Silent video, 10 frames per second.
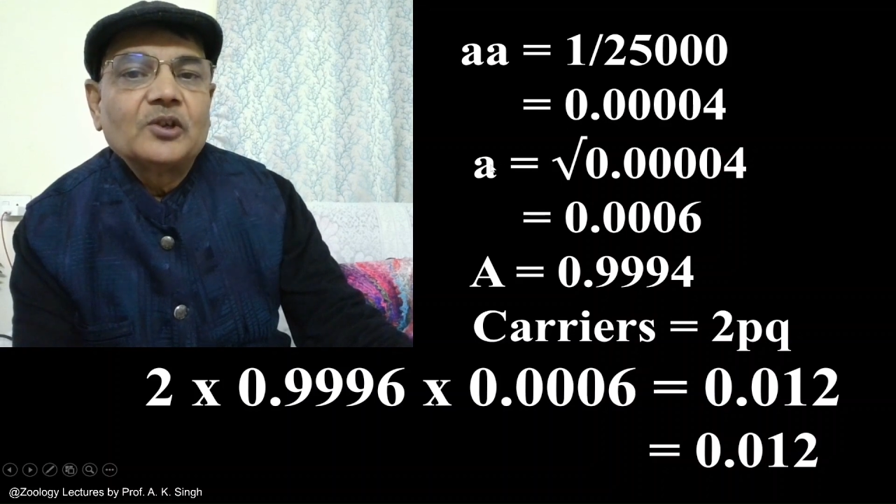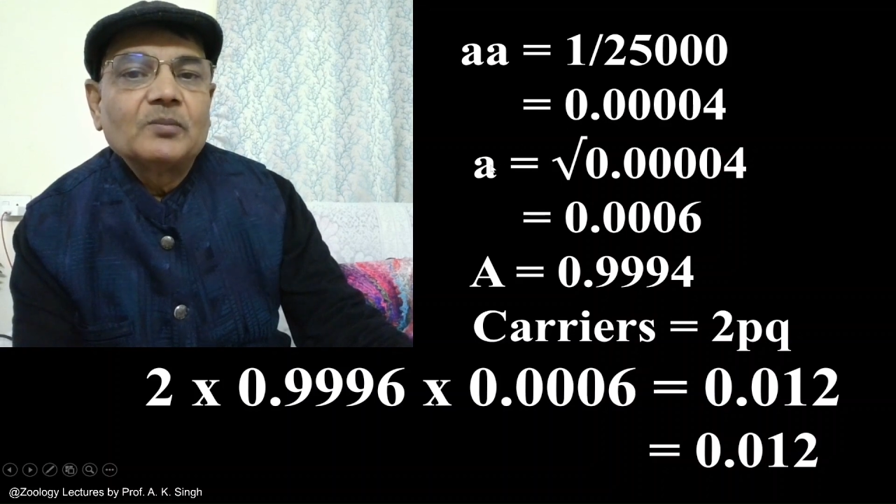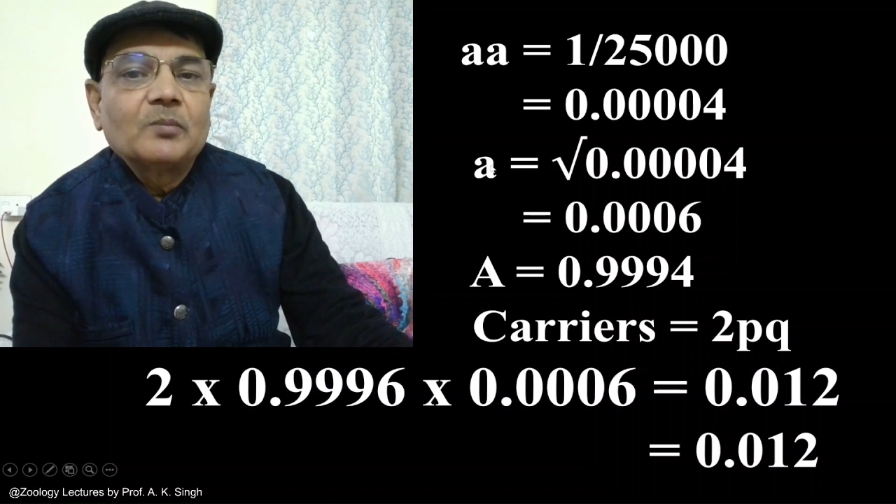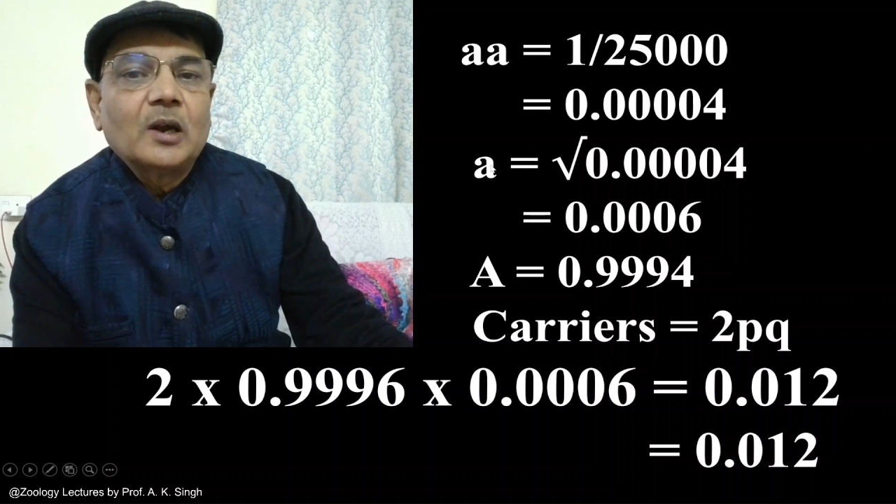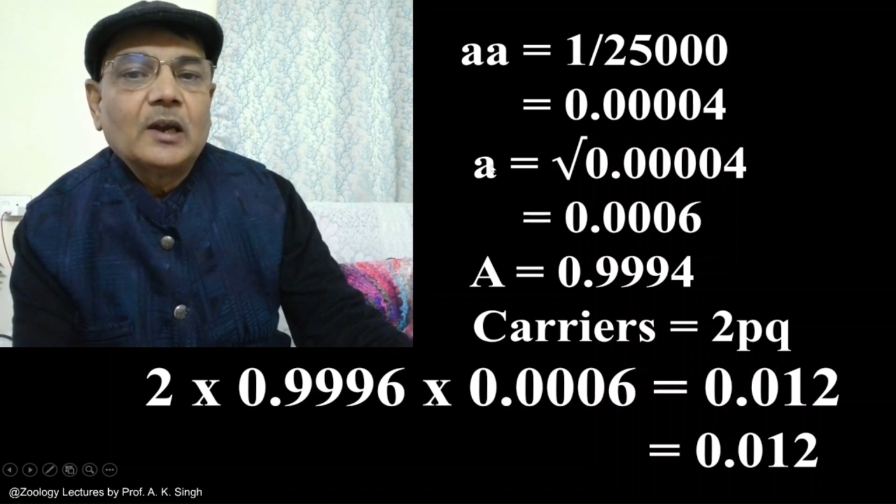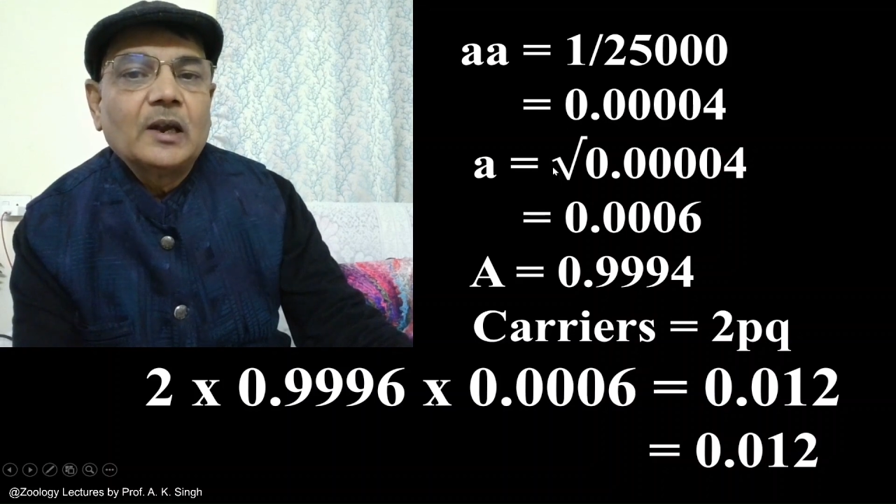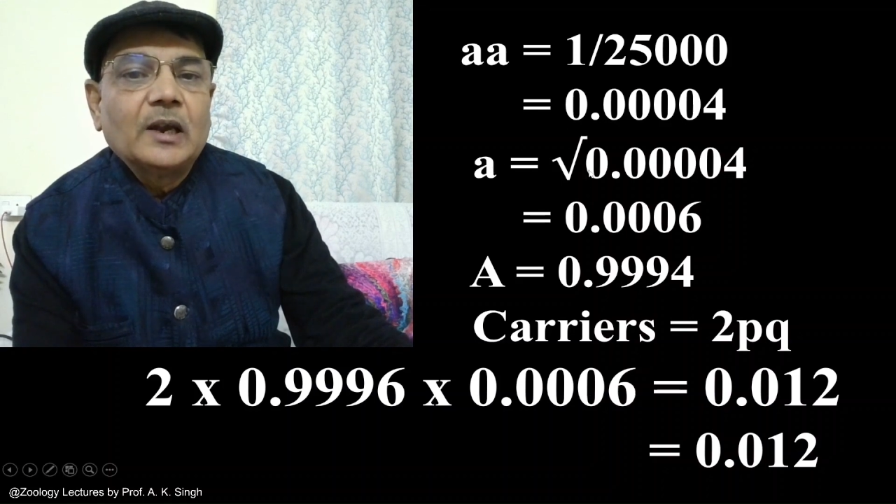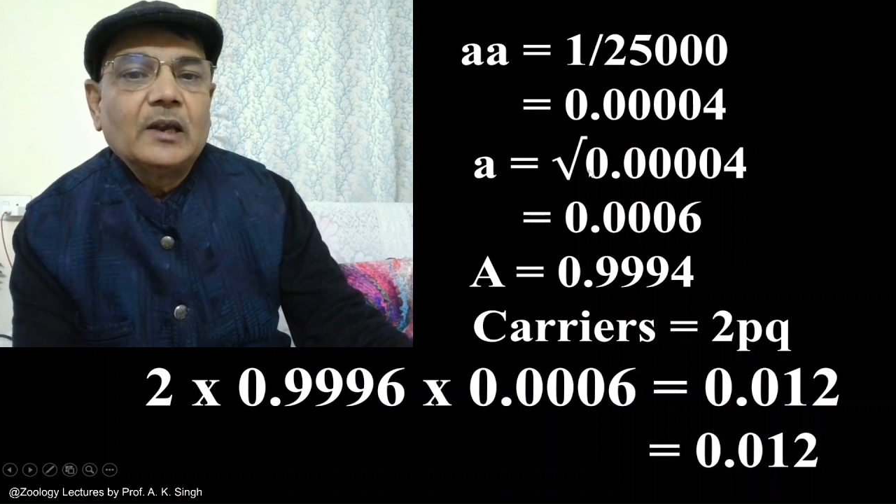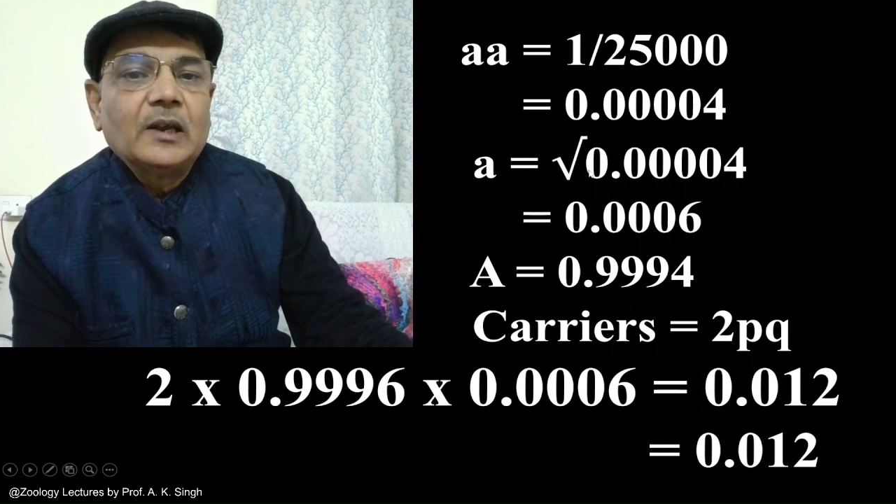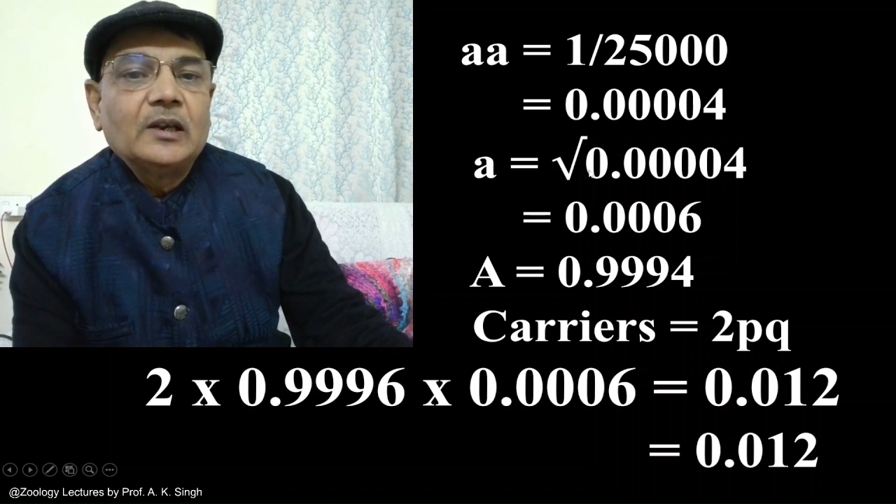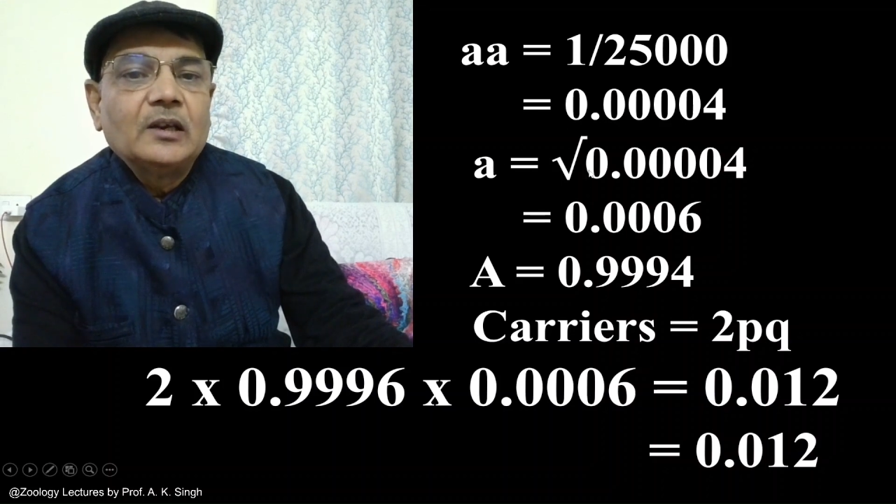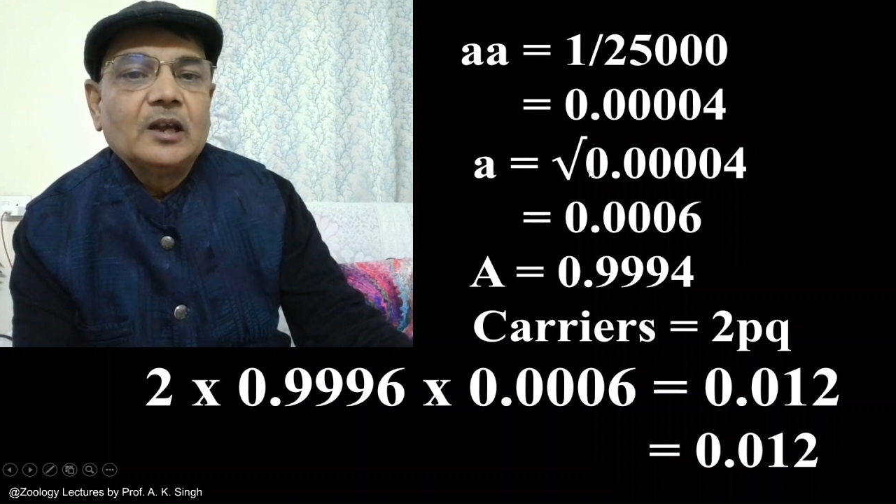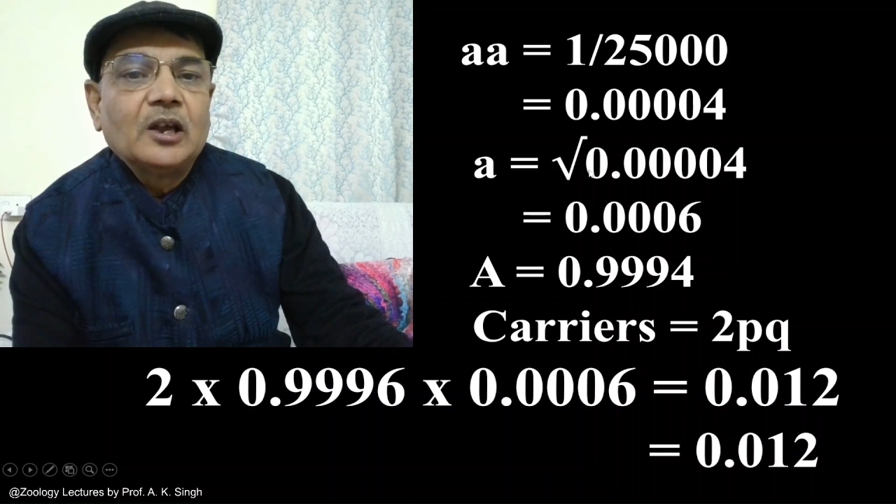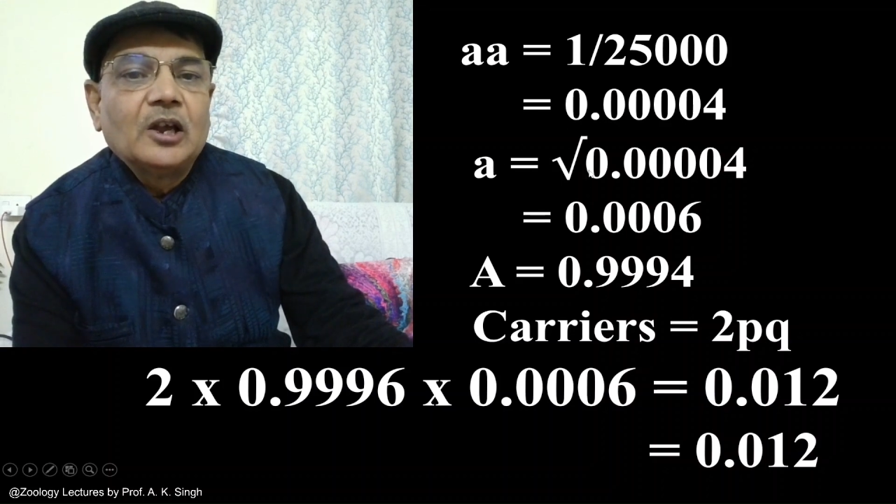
small a allele,